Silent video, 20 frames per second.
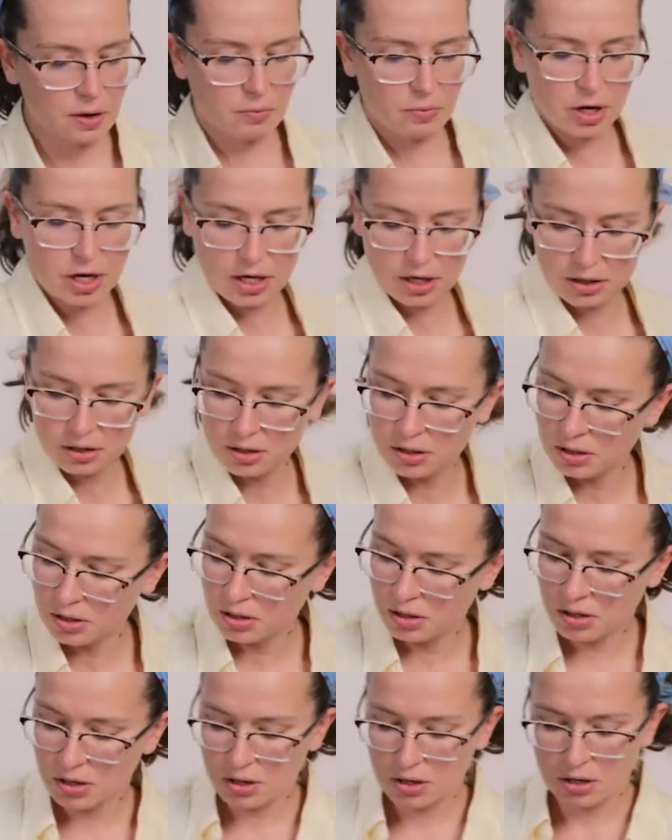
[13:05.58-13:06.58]
then we can
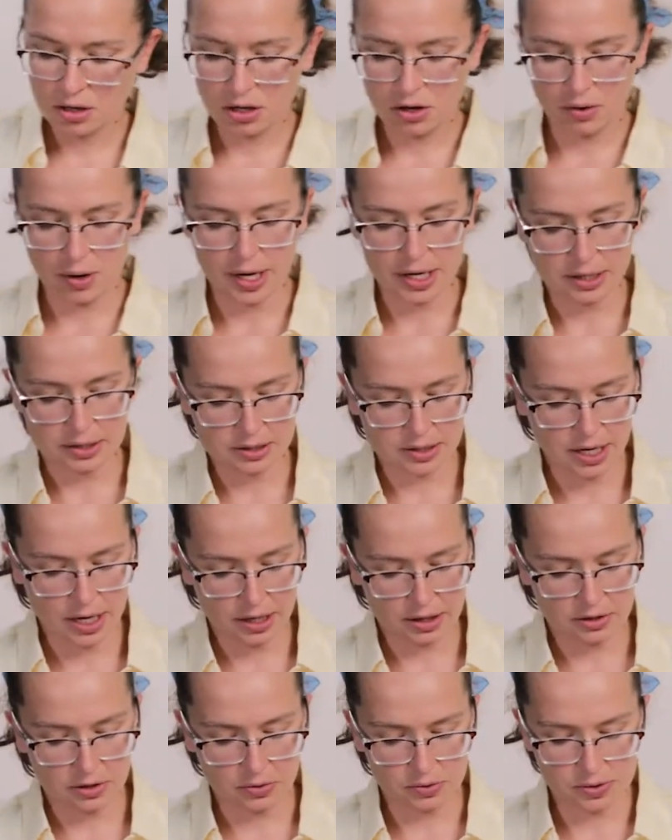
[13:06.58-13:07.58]
go ahead
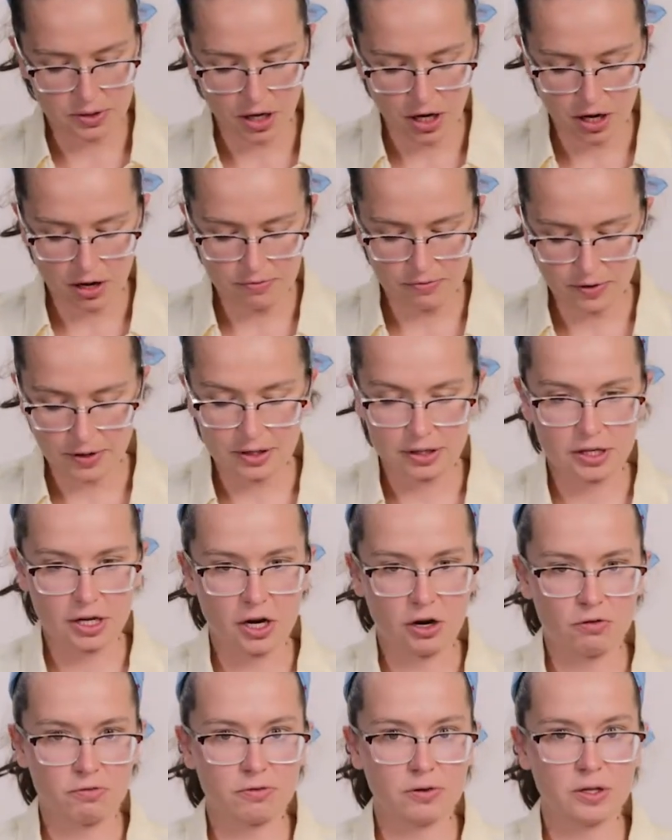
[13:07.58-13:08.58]
and take those off
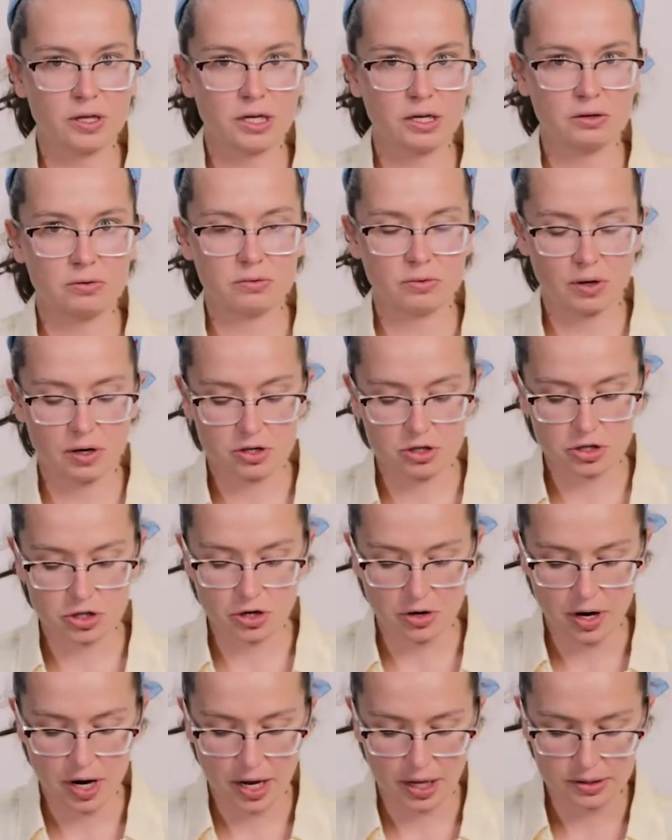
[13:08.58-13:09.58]
and carefully,
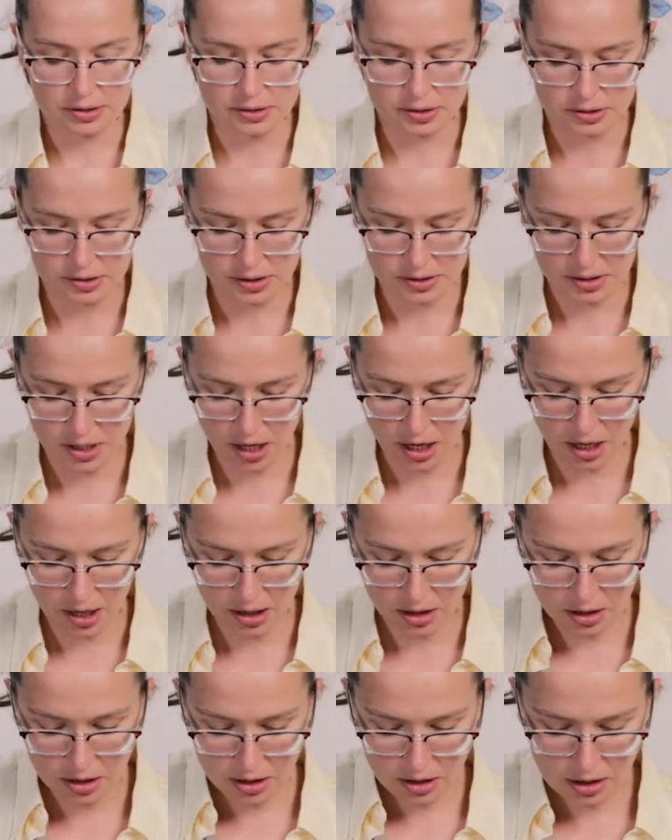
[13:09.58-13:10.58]
watch your hands, this is
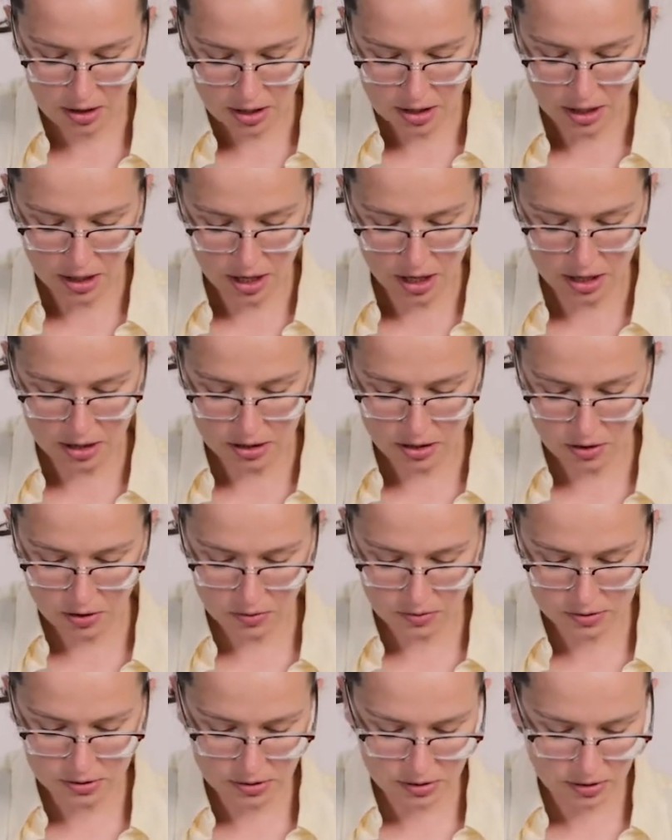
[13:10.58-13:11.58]
hot,
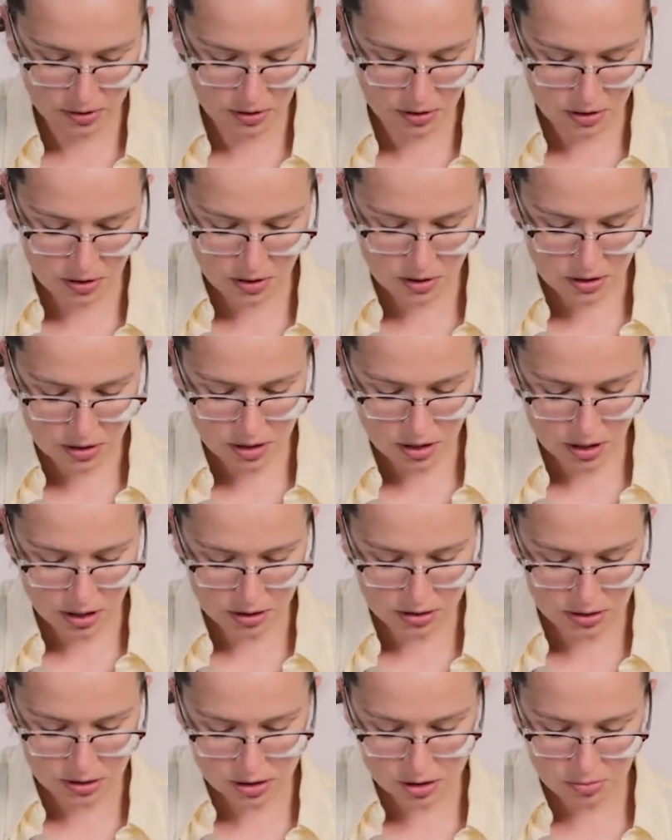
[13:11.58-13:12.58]
cut those
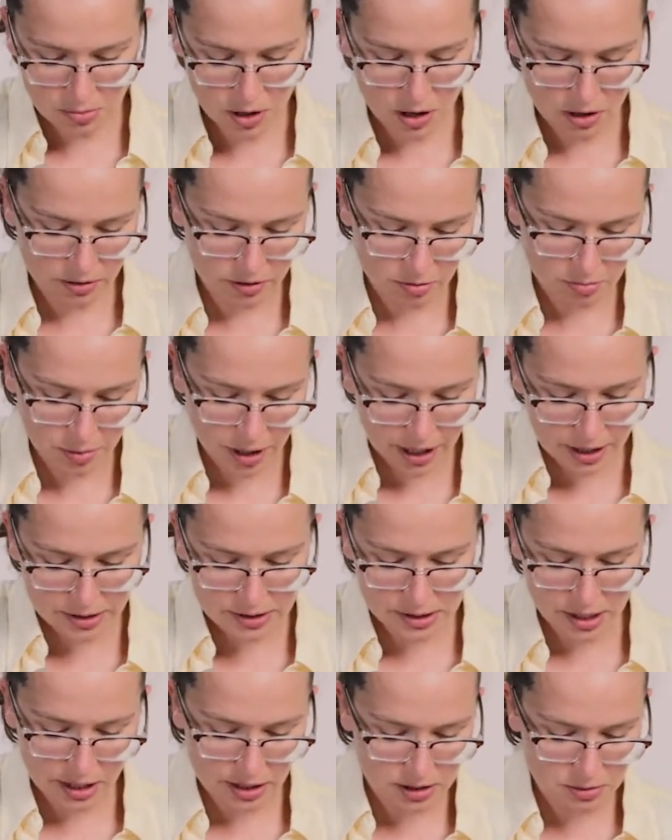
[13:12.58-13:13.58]
into smaller
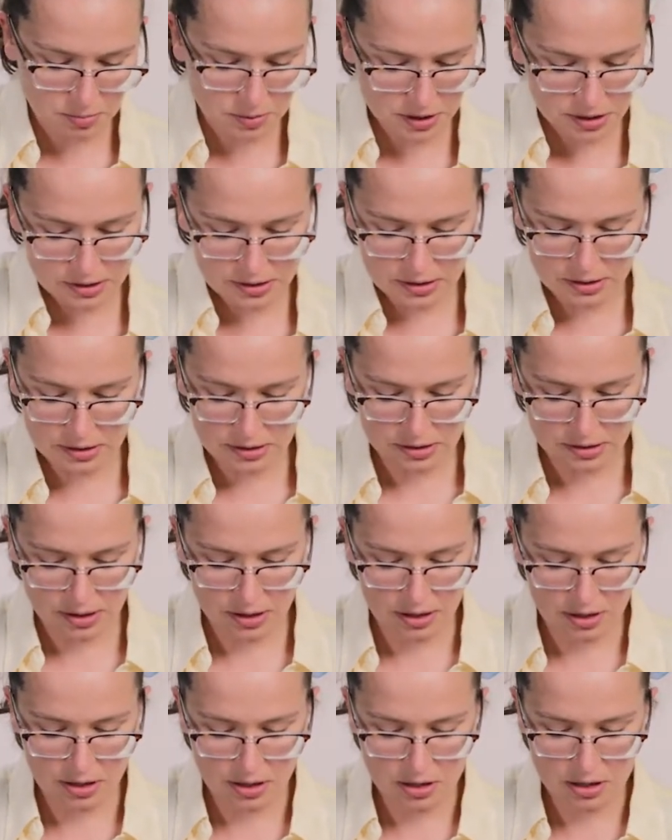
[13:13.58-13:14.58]
bite-sized
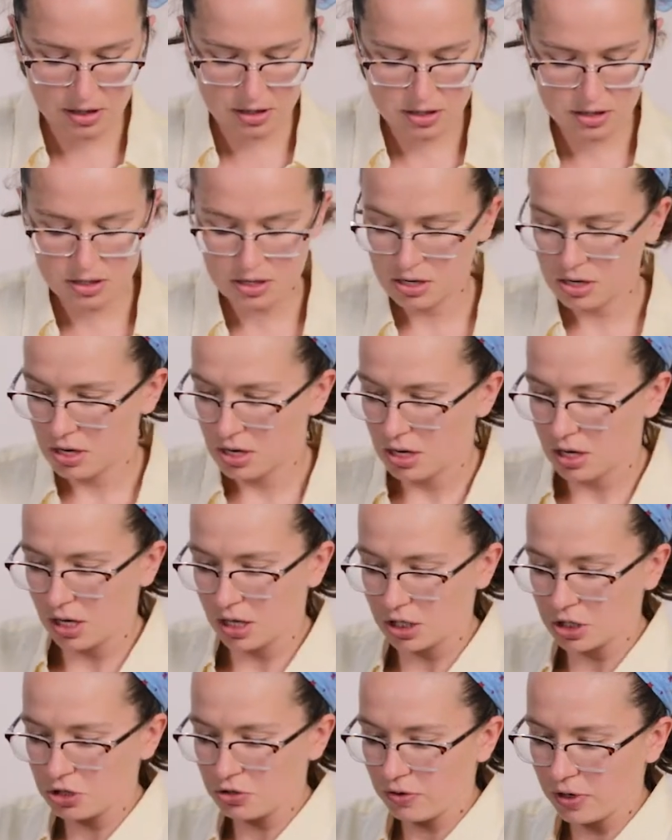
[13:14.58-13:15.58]
pieces
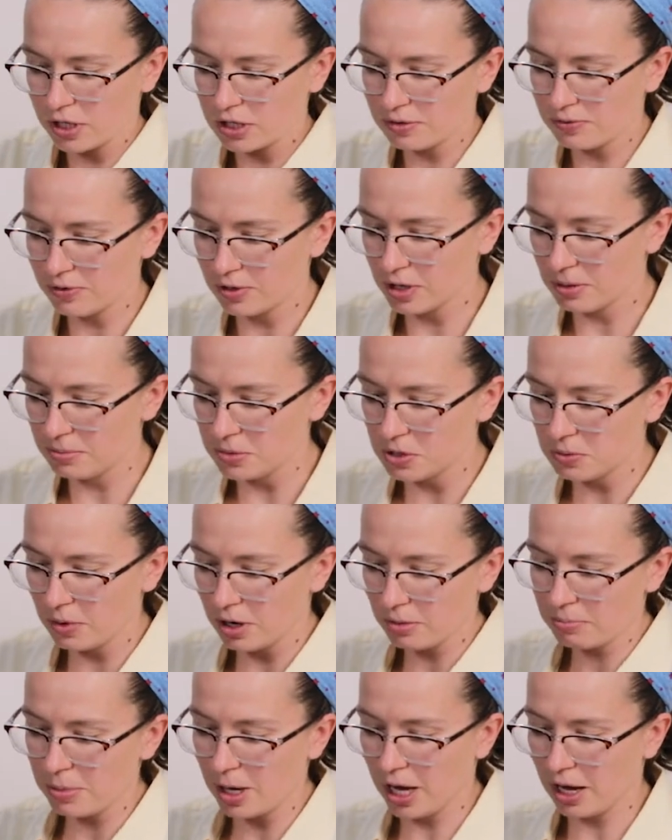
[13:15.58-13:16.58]
and transfer them
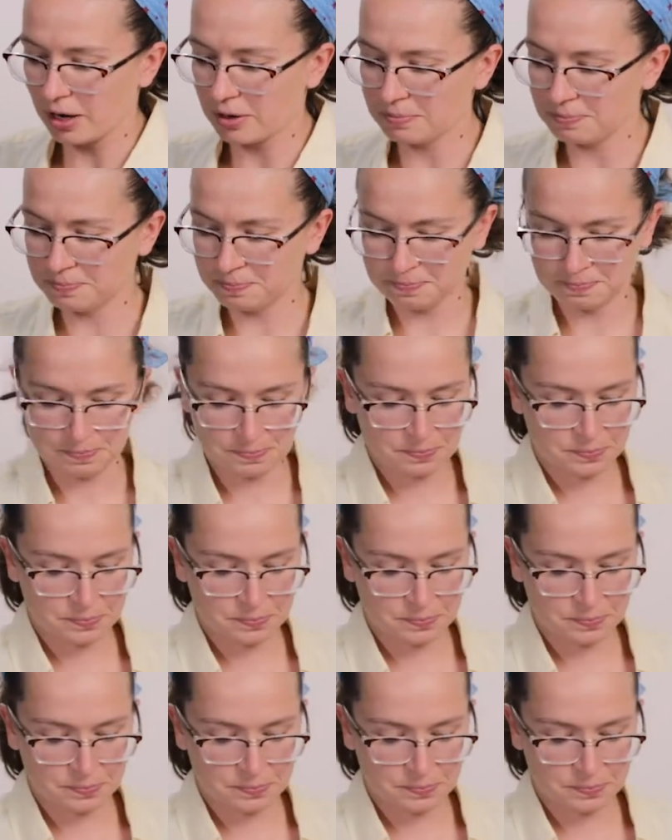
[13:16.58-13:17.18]
to our pan.